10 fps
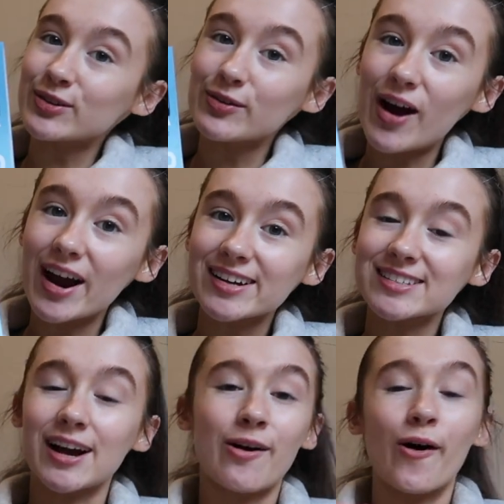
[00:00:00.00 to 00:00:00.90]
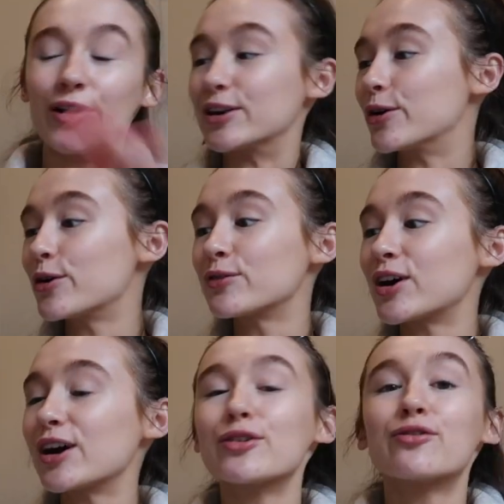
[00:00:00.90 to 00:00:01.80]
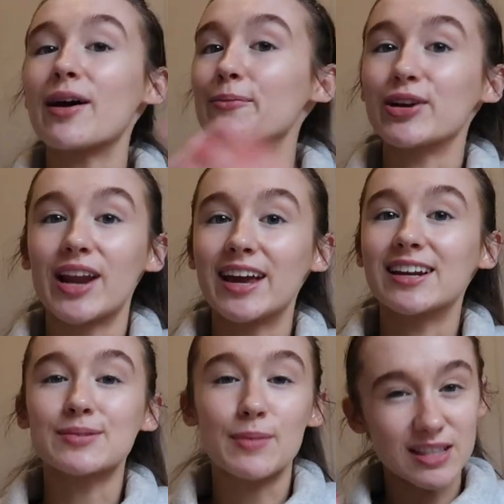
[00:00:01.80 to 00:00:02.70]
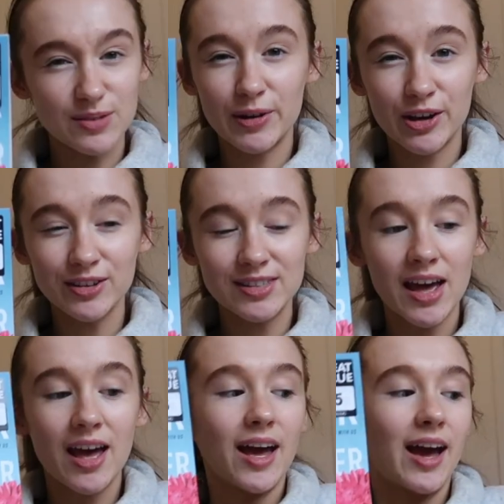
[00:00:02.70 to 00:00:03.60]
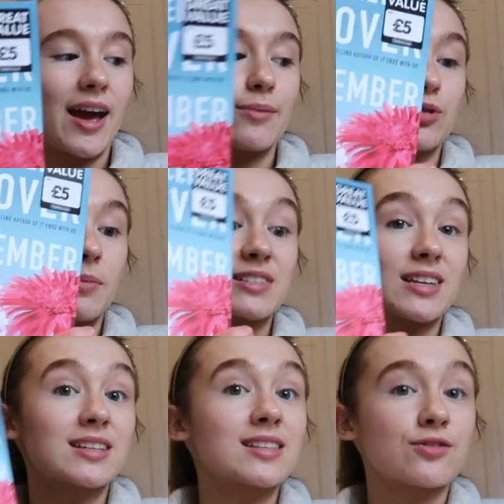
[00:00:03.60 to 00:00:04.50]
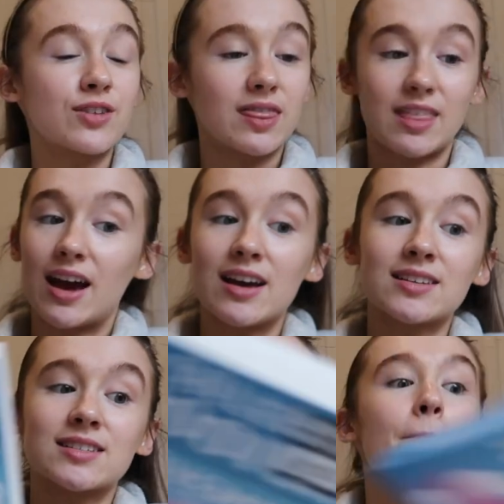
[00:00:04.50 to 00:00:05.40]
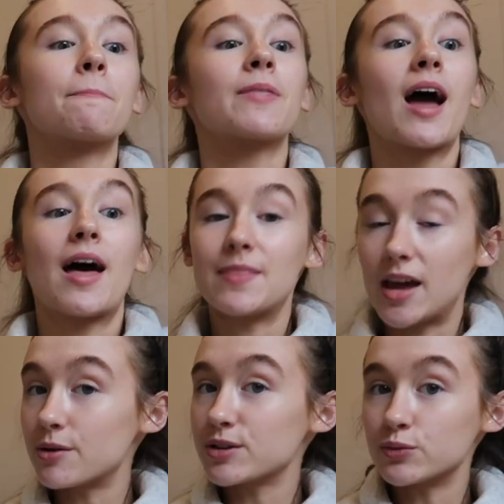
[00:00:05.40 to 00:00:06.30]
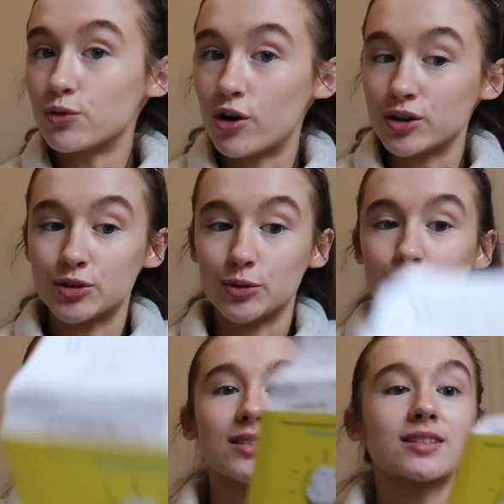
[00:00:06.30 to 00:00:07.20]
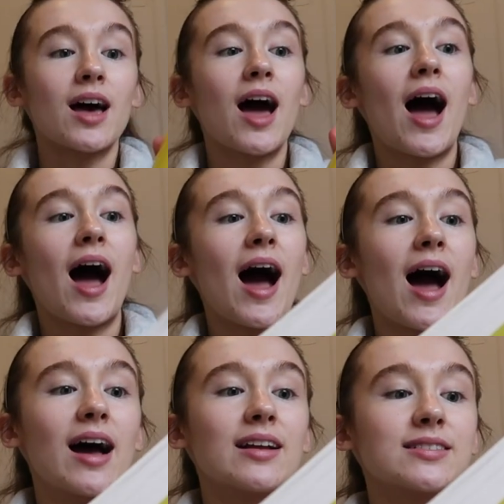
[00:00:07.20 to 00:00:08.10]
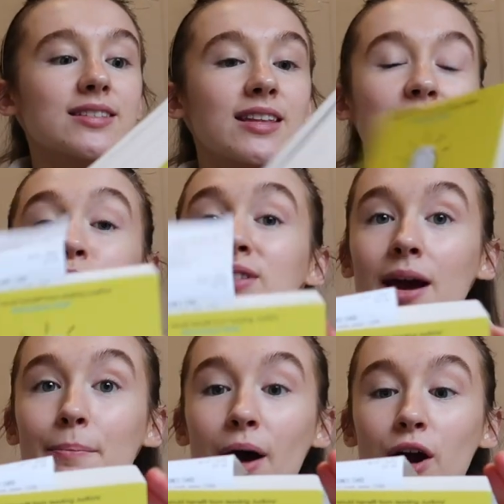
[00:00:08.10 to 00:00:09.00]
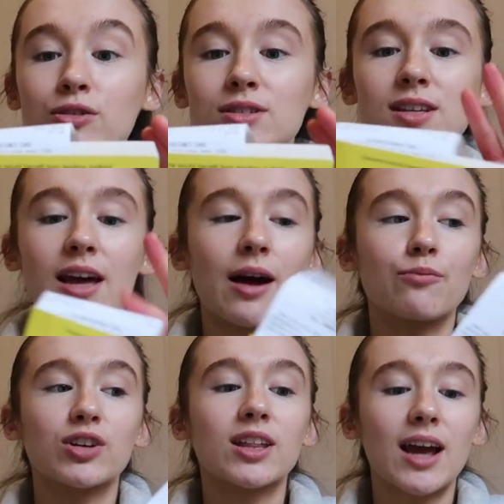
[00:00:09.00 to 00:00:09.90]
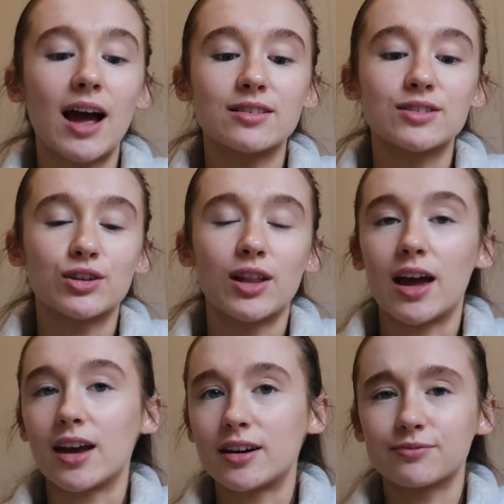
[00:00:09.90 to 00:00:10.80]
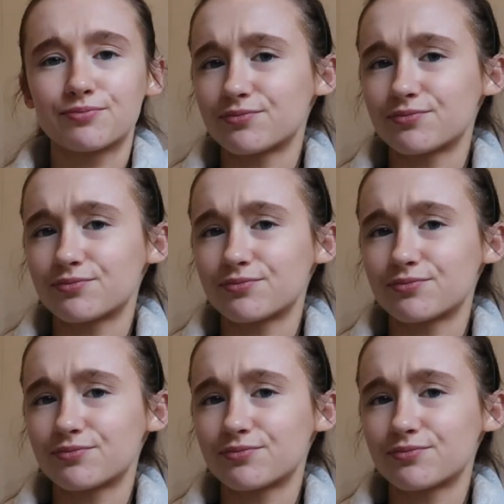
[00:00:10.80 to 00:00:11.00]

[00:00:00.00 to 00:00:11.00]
from the works, A Colleen Hoover, November 9. It's meant to be good. So I'm excited to read this. And then I was in Waterstones, and this was £10, and I'm really into, like,